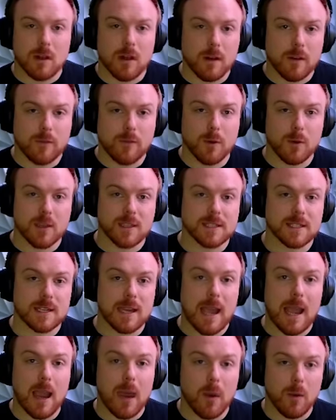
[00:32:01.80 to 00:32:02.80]
of focus in
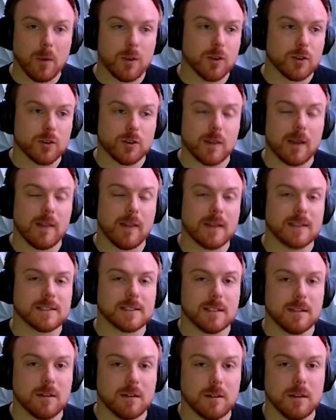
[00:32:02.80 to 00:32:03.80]
how you're training that
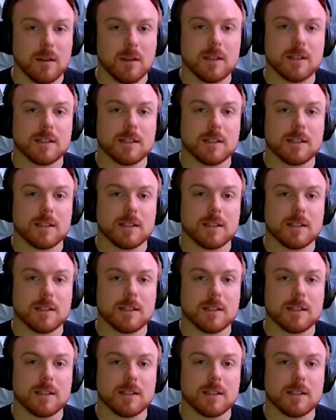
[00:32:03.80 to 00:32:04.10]
skill to